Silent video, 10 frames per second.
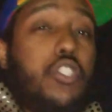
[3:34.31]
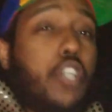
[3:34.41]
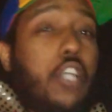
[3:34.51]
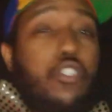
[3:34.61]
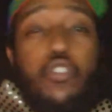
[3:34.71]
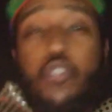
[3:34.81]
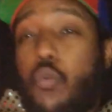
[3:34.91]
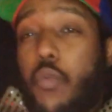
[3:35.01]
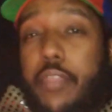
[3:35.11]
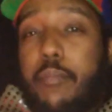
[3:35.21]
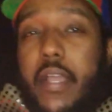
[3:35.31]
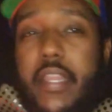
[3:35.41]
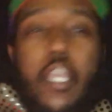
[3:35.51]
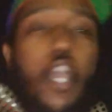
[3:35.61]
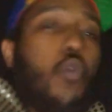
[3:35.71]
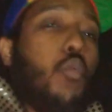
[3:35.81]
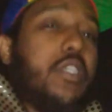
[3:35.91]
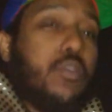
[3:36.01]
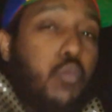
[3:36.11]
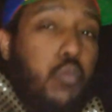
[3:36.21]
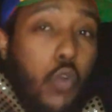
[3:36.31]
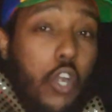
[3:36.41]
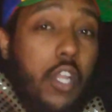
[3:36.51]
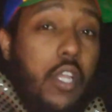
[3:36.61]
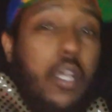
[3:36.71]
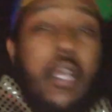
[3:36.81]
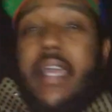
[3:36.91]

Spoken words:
taught to do with money was work,